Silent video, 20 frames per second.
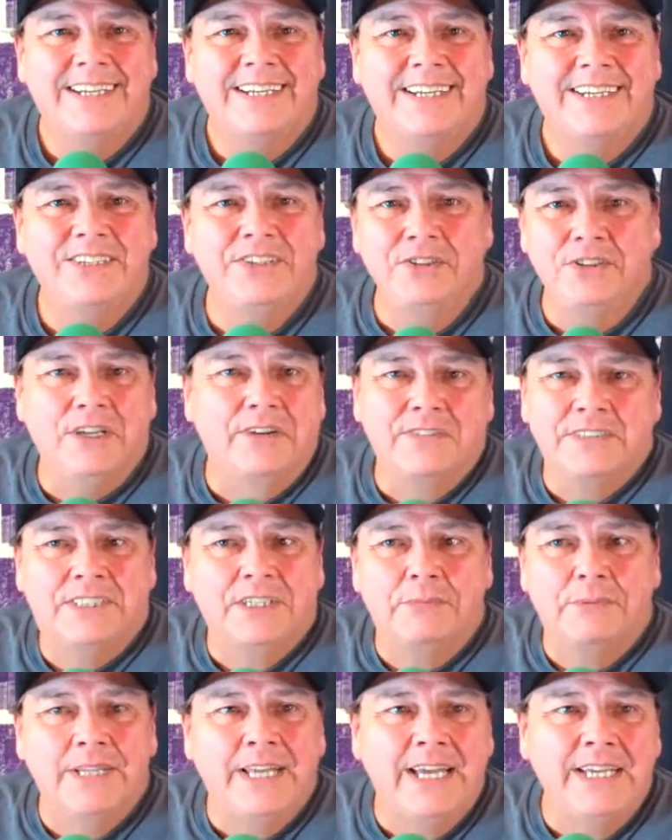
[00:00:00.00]
You love
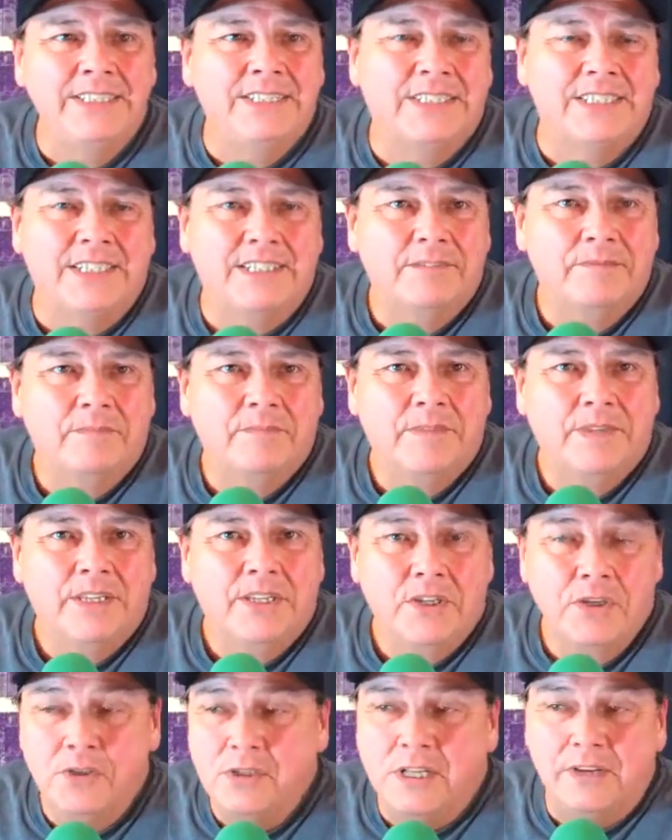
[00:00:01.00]
assimilation.
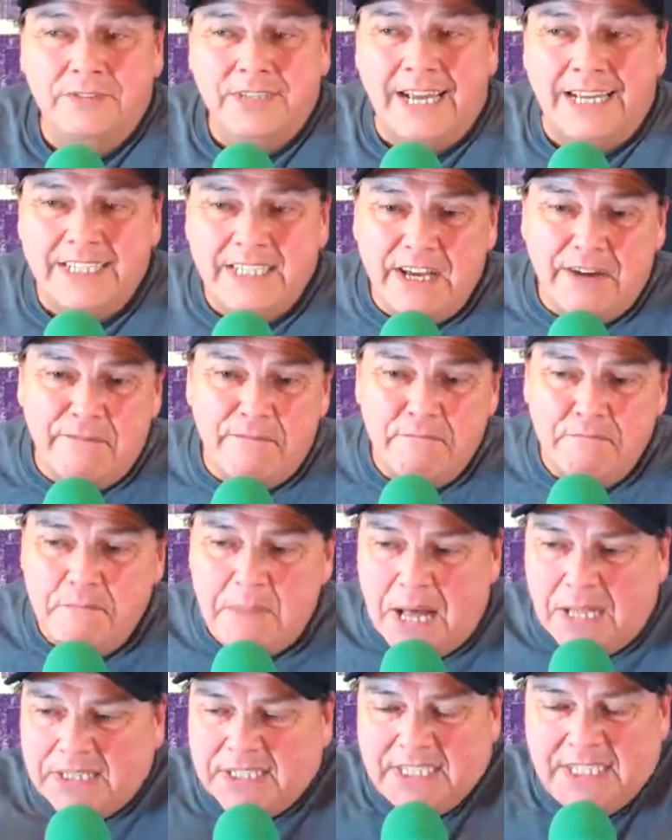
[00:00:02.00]
You love the idea of
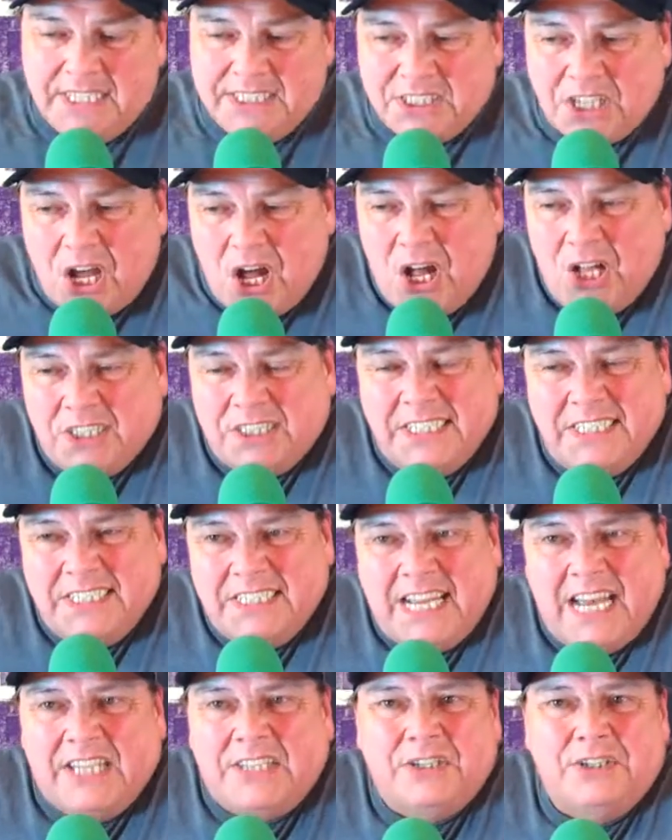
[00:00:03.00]
melting us all
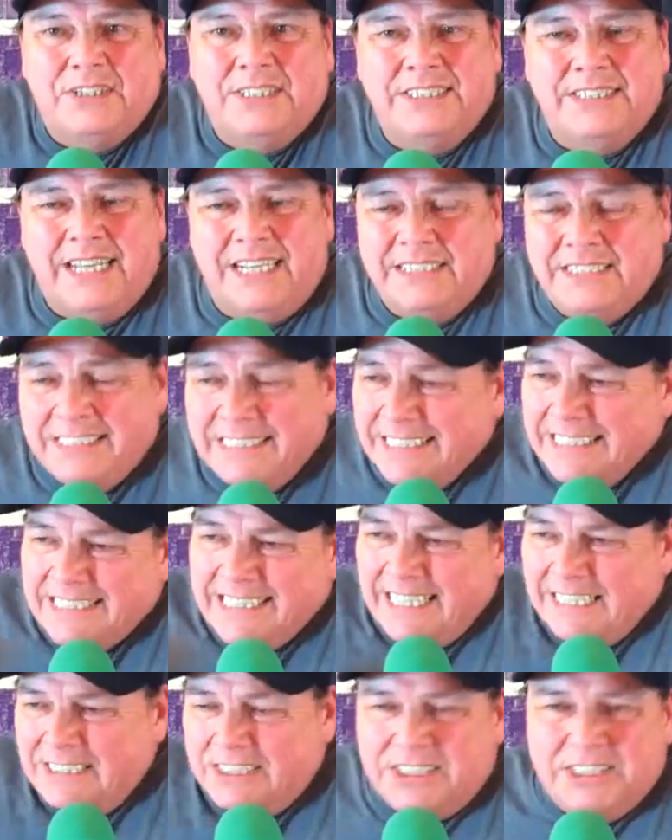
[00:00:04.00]
together
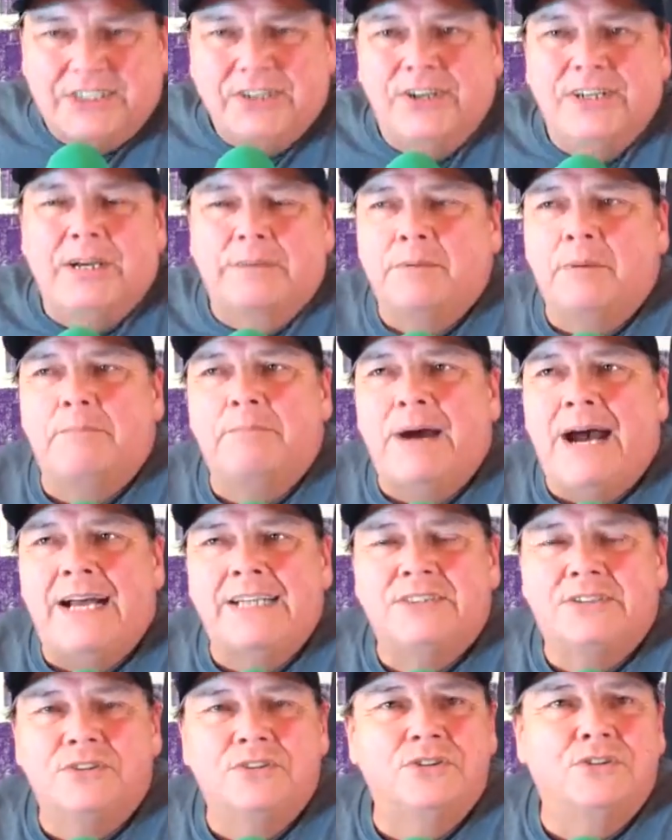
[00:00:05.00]
and stirring up the
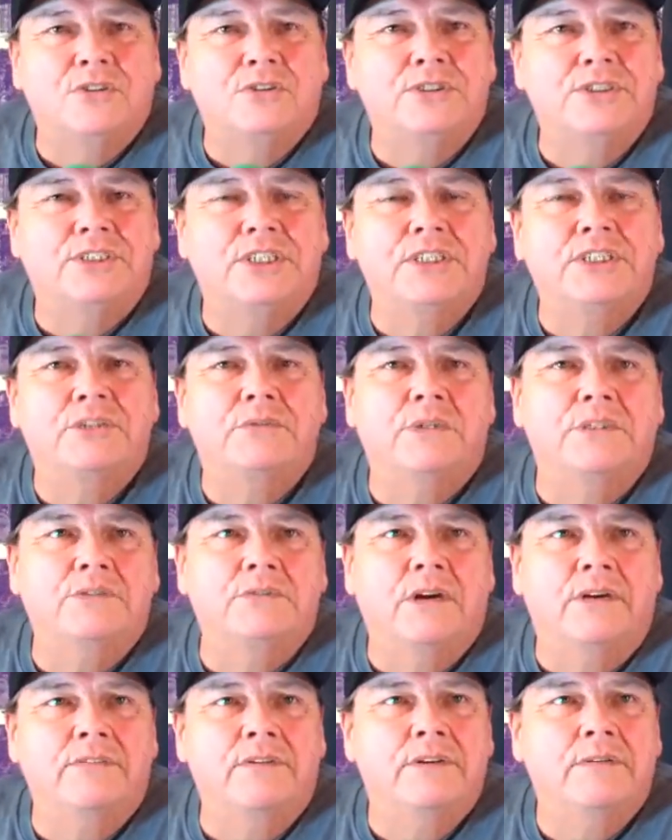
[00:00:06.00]
pot so there's no distinction
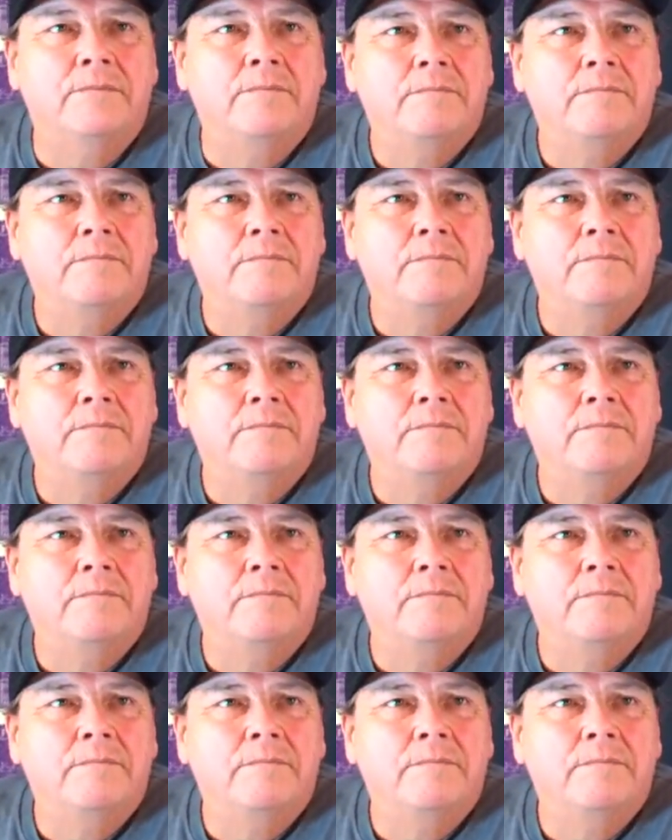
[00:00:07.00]
whatsoever.